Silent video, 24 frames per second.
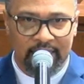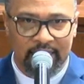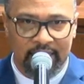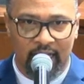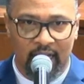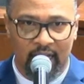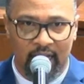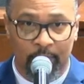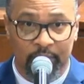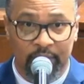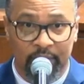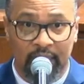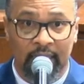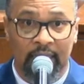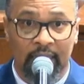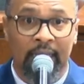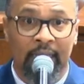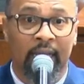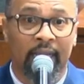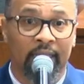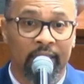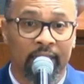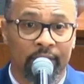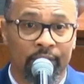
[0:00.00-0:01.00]
us up to
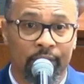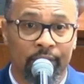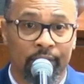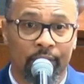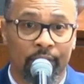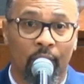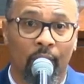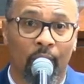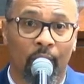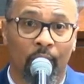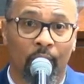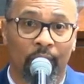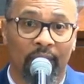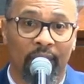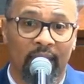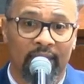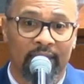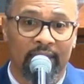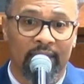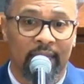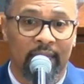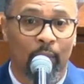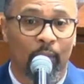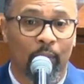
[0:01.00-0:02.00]
let us know
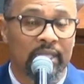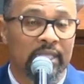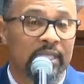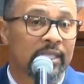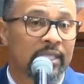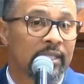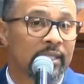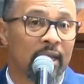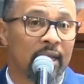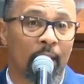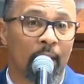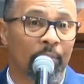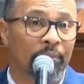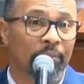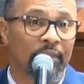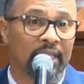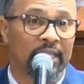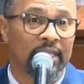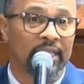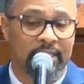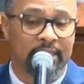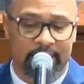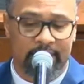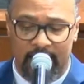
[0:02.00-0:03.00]
that there was
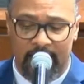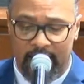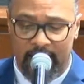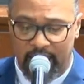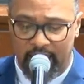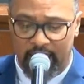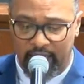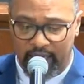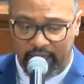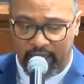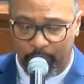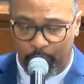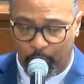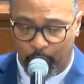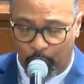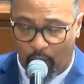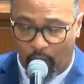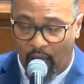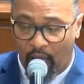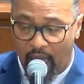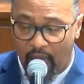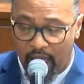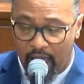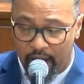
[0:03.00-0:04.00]
something said
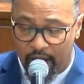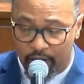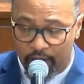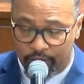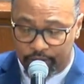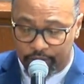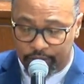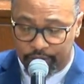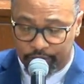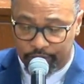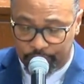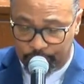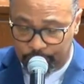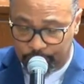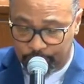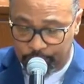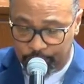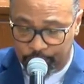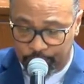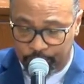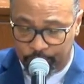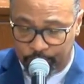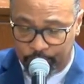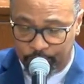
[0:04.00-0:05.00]
prior
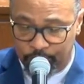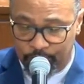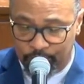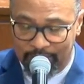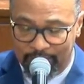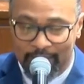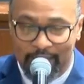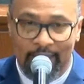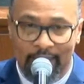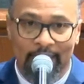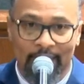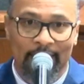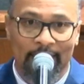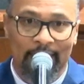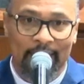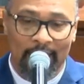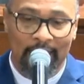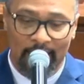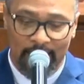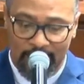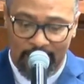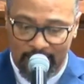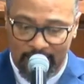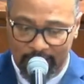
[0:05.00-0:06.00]
to
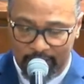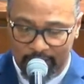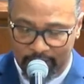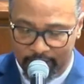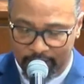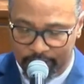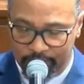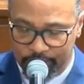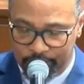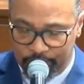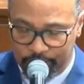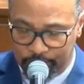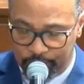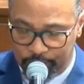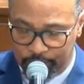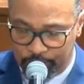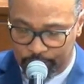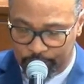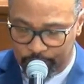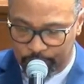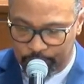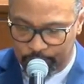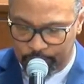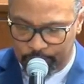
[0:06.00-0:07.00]
getting
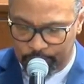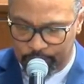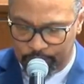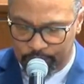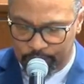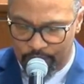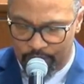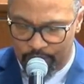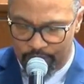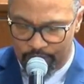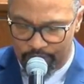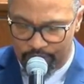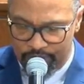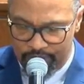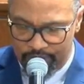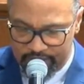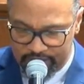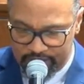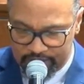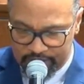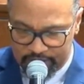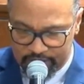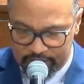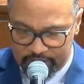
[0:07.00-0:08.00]
to
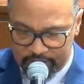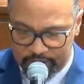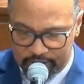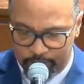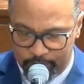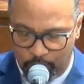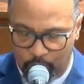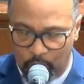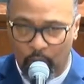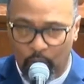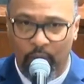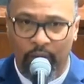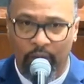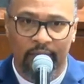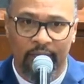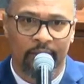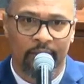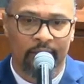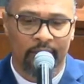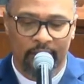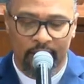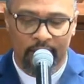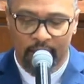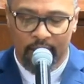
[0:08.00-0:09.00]
this
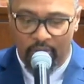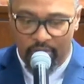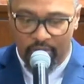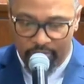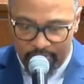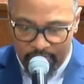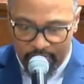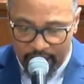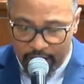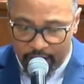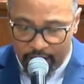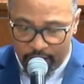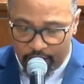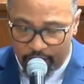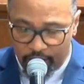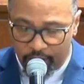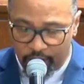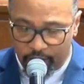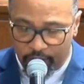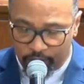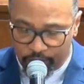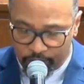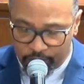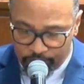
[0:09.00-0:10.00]
point.
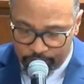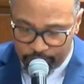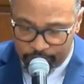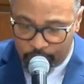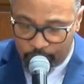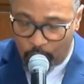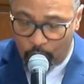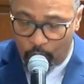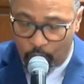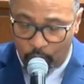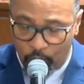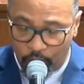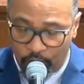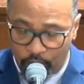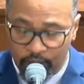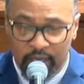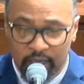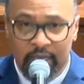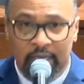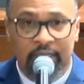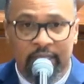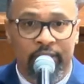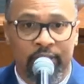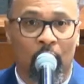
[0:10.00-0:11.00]

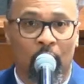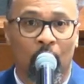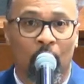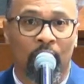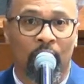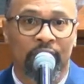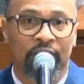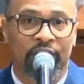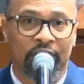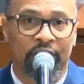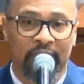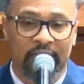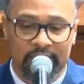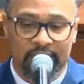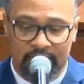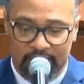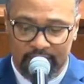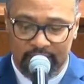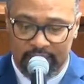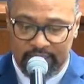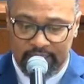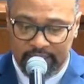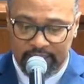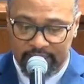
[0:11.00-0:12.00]
Therefore. So
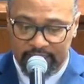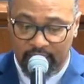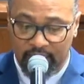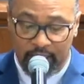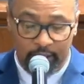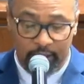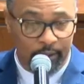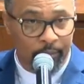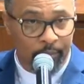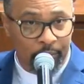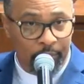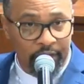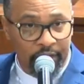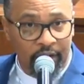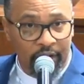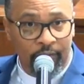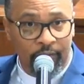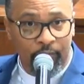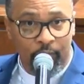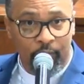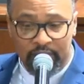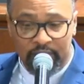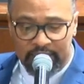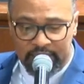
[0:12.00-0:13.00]
Jesus is telling them,
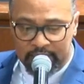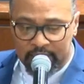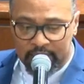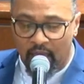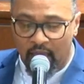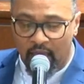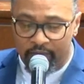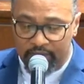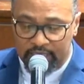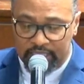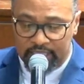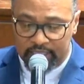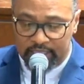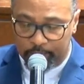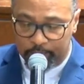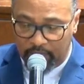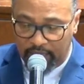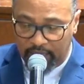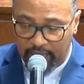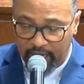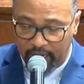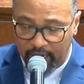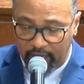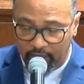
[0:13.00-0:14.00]
therefore, since I have
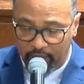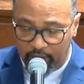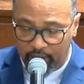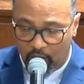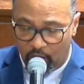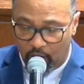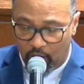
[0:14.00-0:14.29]
explained